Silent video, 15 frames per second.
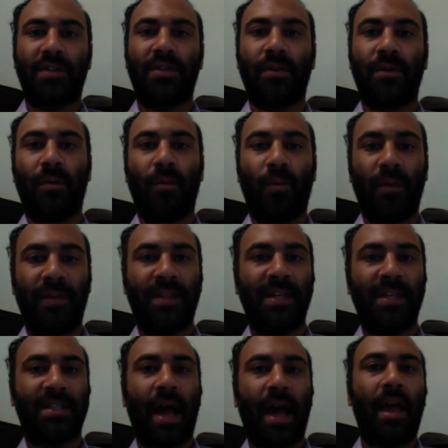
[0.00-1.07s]
So with
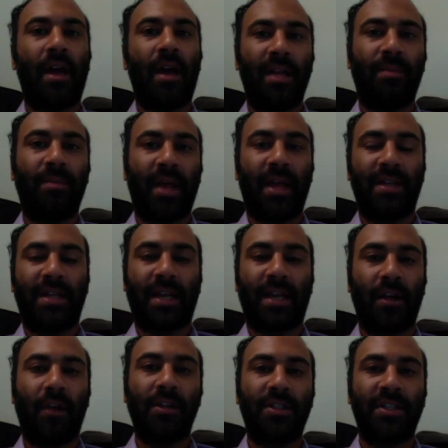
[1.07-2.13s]
this ion implant
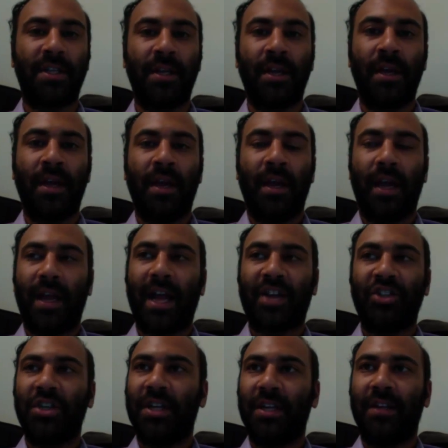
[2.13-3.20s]
technology, it
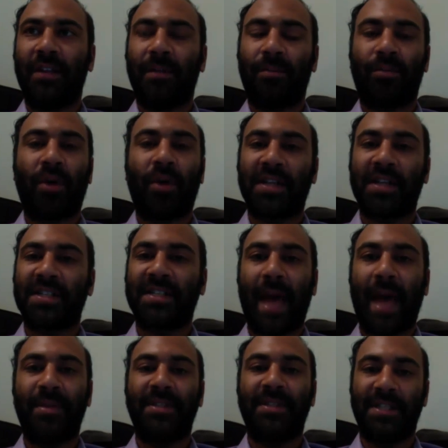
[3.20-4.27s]
actually, the process
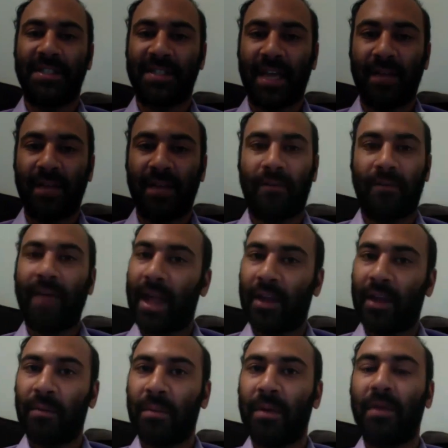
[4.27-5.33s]
happens inside of a
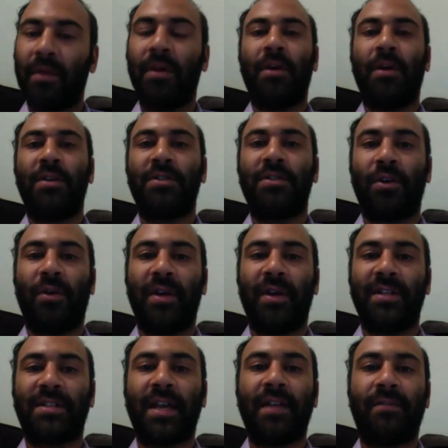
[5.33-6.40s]
vacuum. So
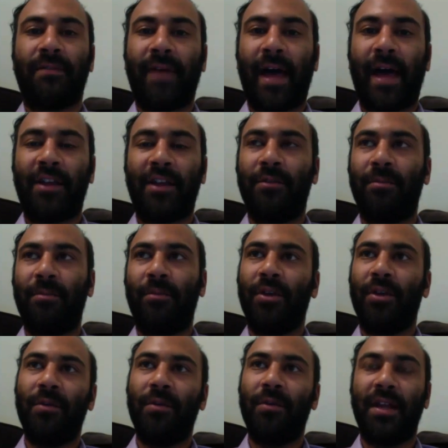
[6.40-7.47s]
inside of a vacuum,
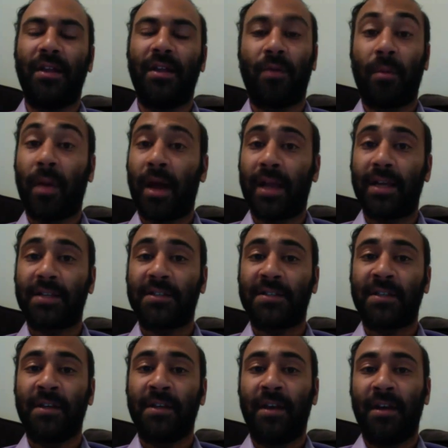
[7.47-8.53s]
you need
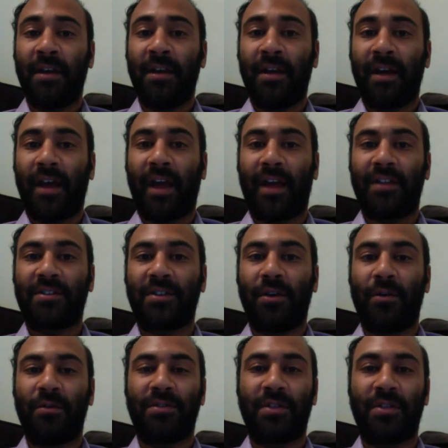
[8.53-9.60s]
robotics. And
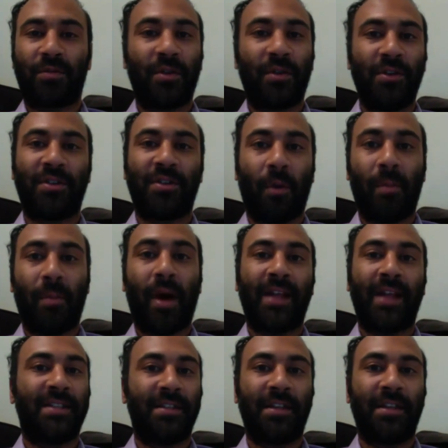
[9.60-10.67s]
so since we're using
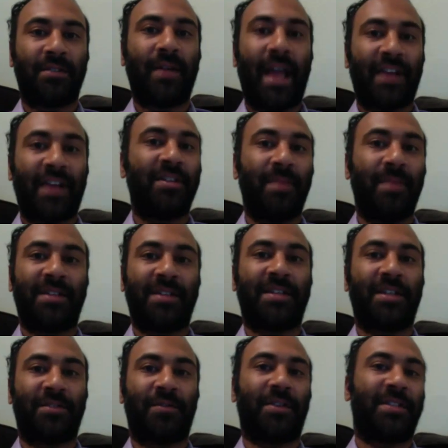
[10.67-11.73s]
robotics, it doesn't actually make
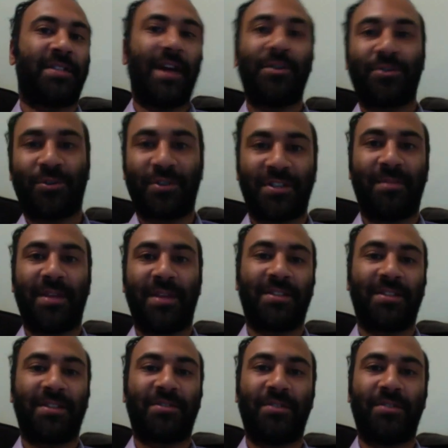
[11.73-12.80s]
sense for us to outsource it
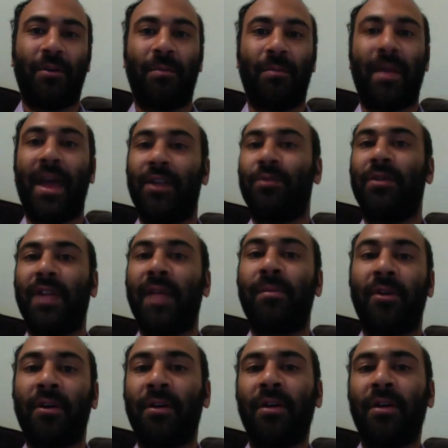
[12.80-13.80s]
because there's no manual labor.